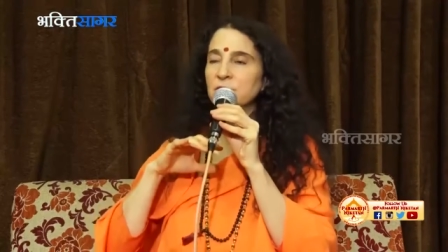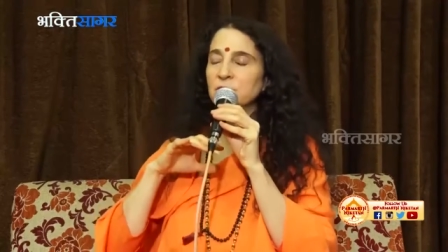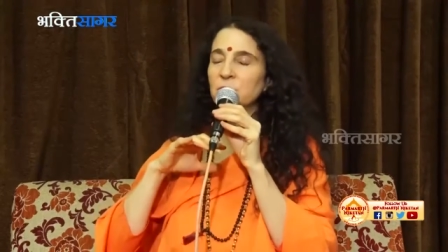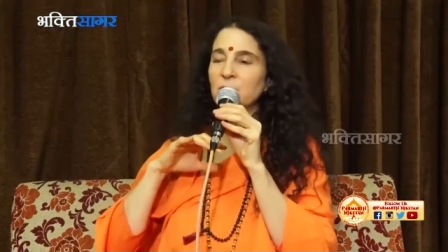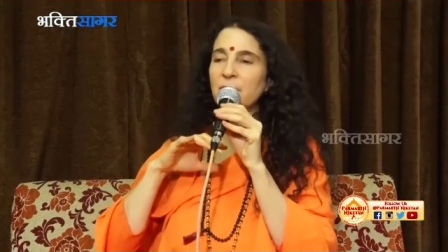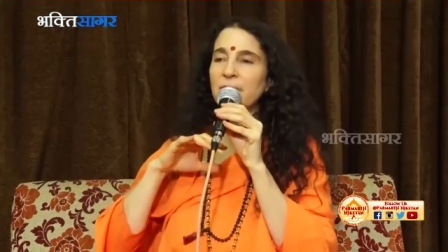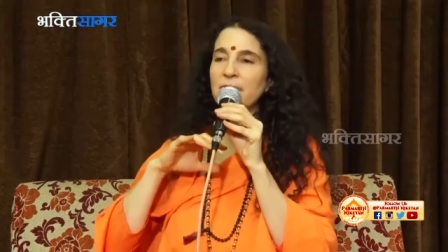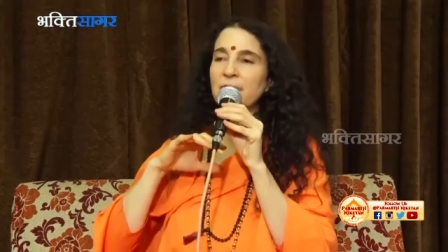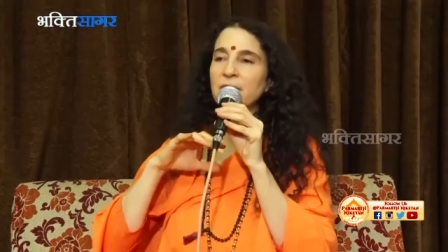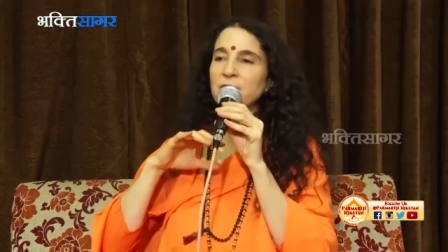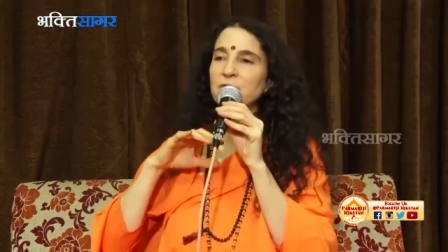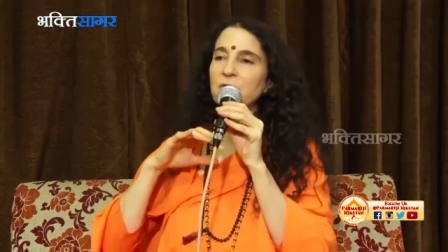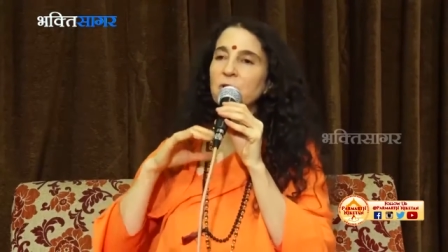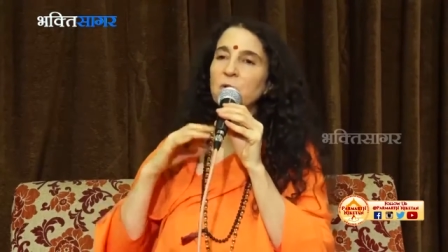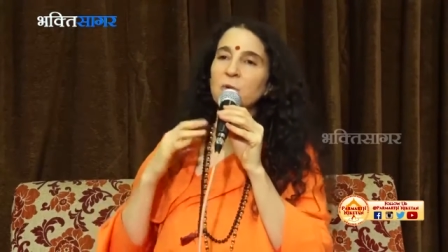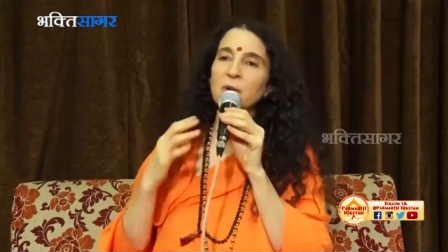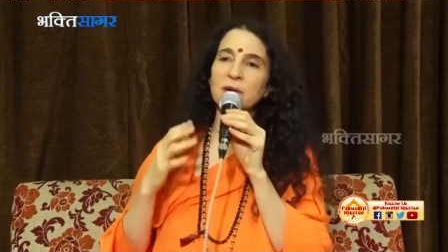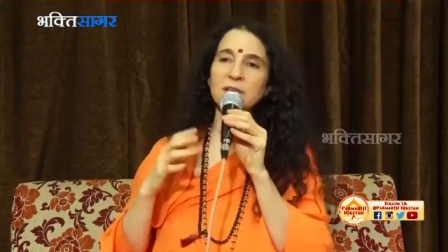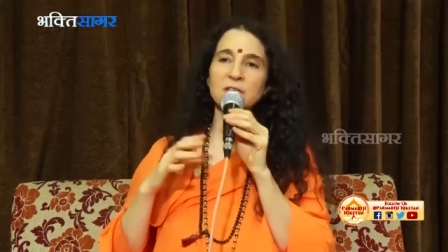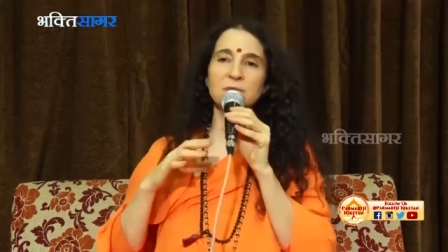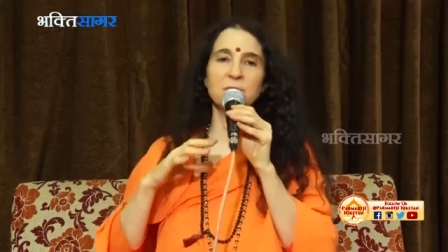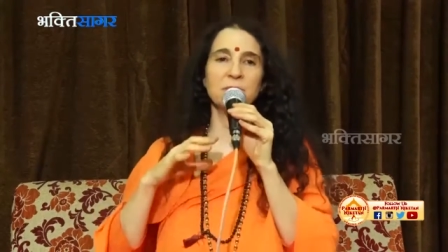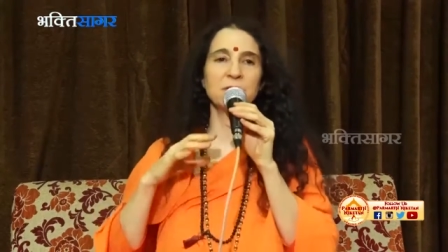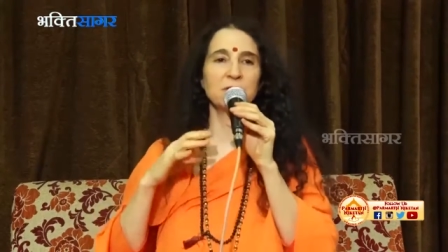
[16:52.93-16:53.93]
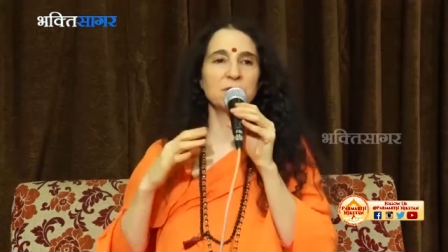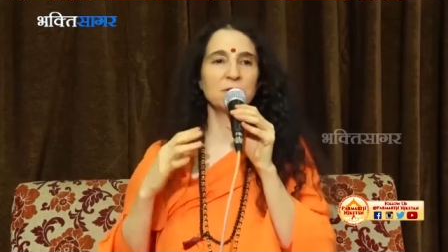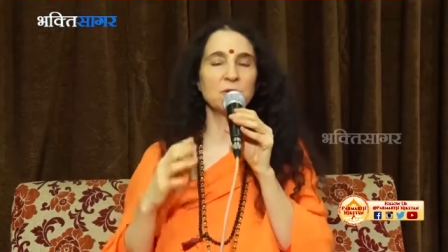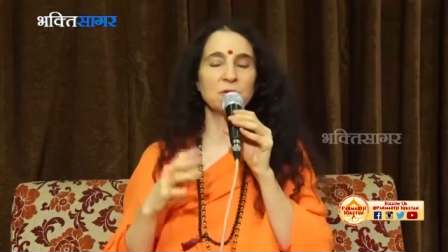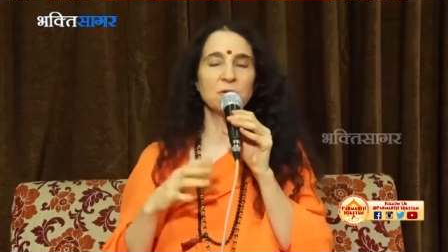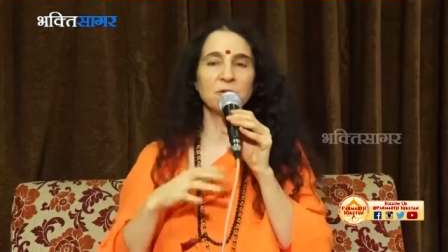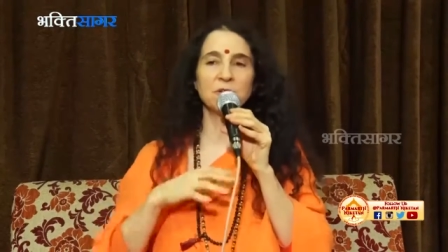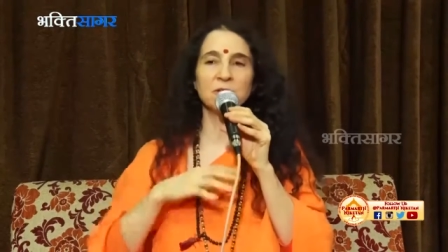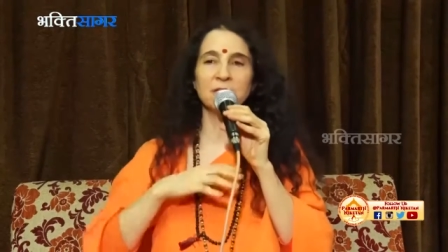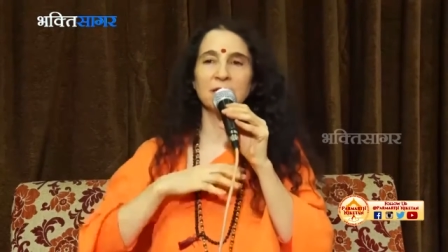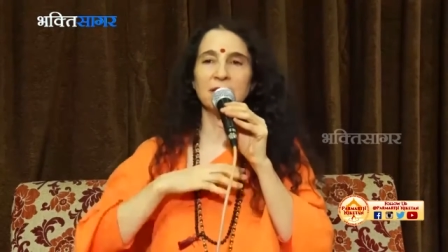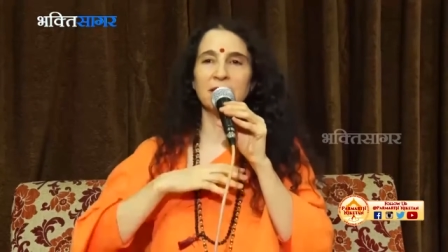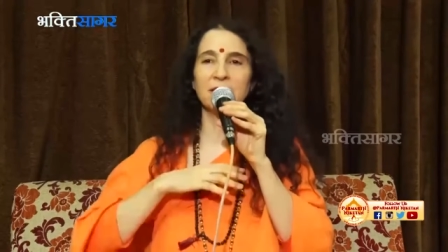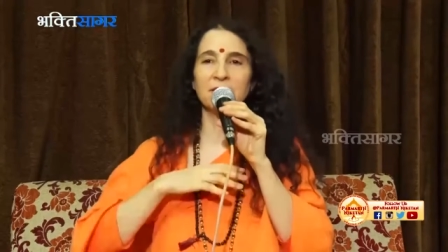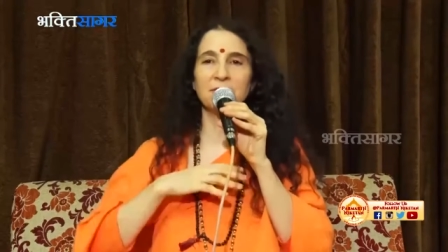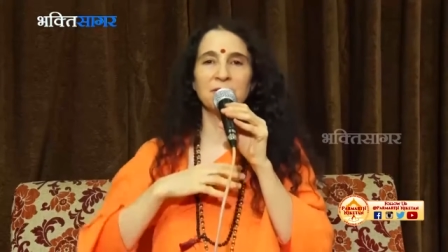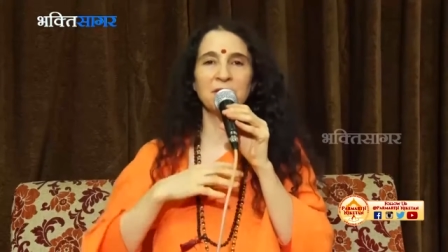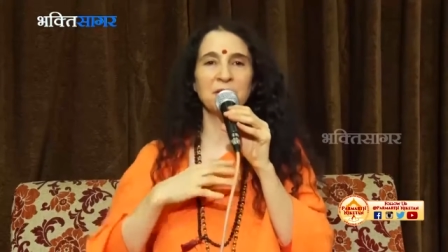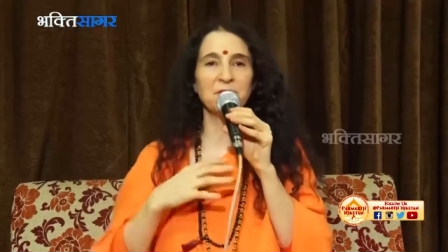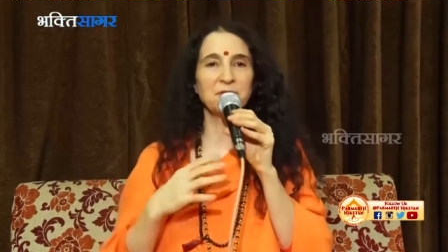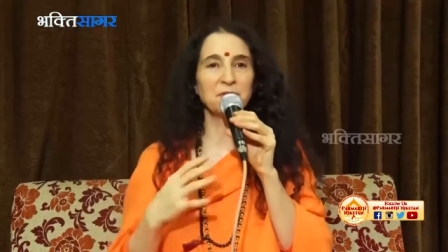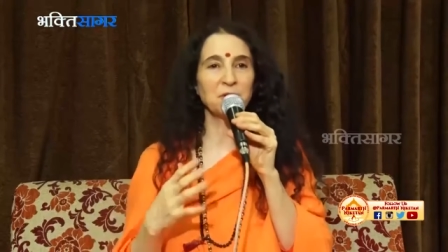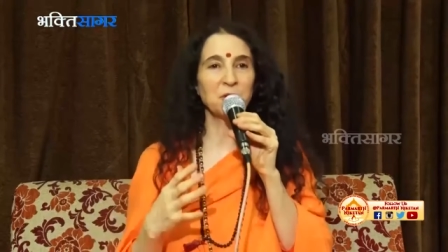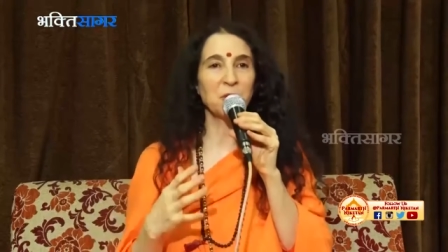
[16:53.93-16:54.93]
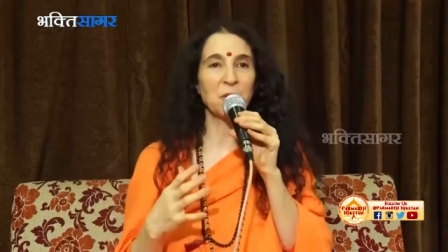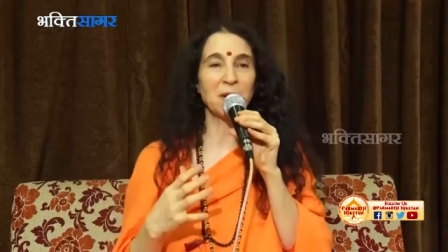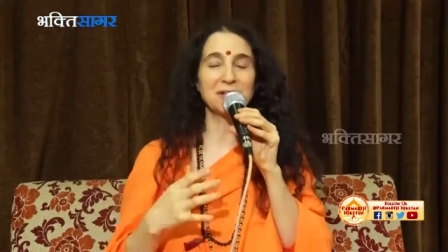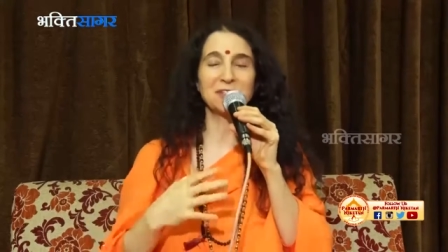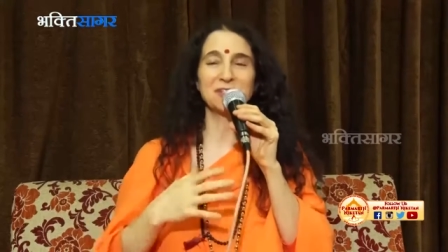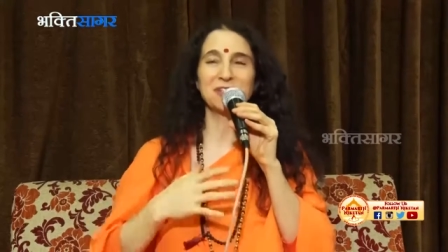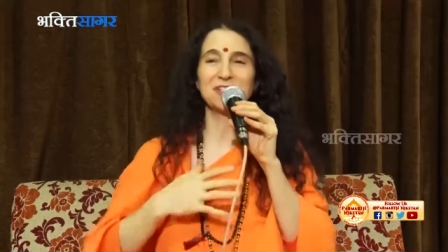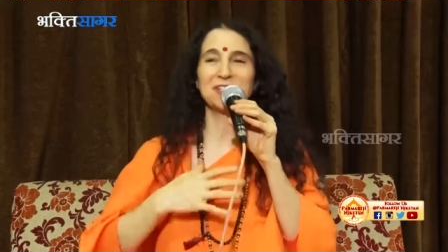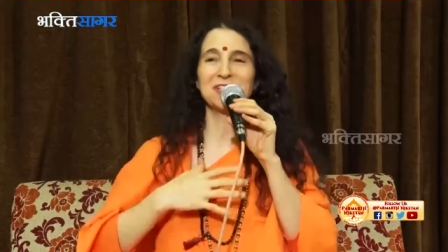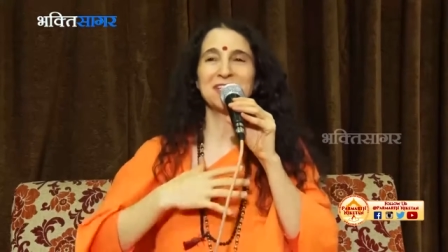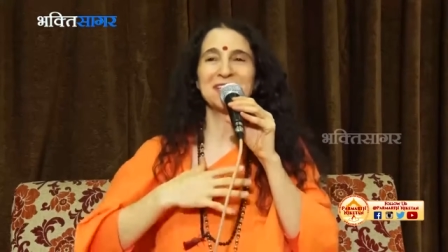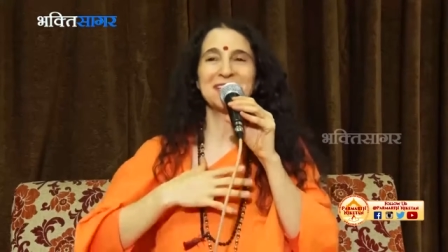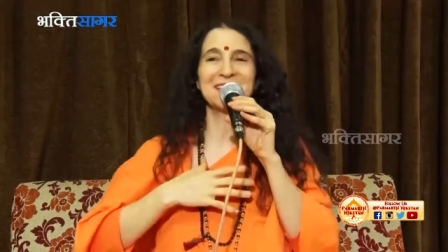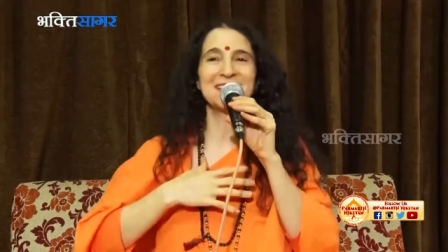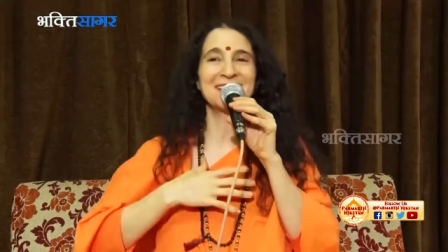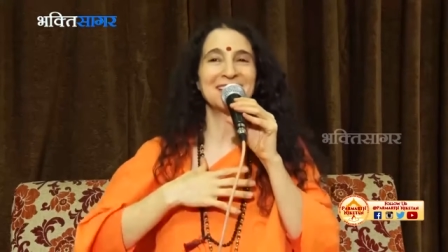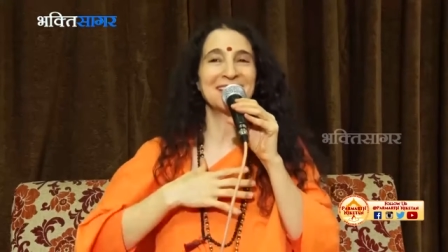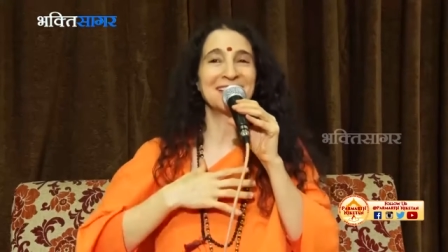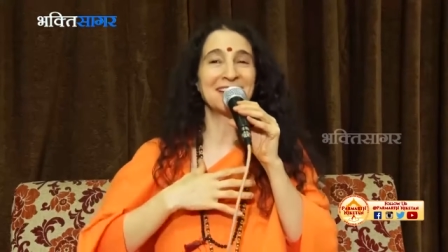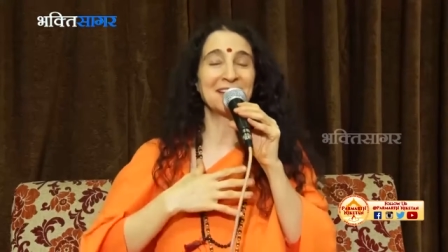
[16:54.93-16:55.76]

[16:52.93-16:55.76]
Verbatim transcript: to what they've always been told and they've never questioned it